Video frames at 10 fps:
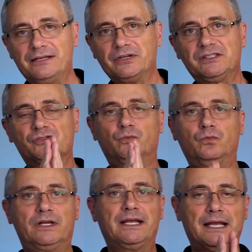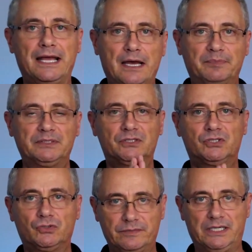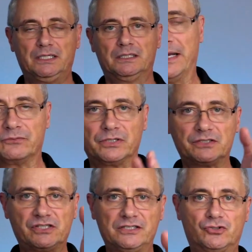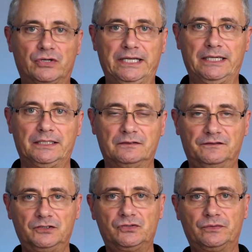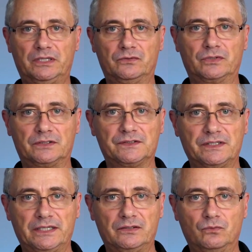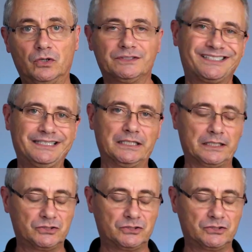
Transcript: here is what happened to me. My real estate training, first week in real estate, was in a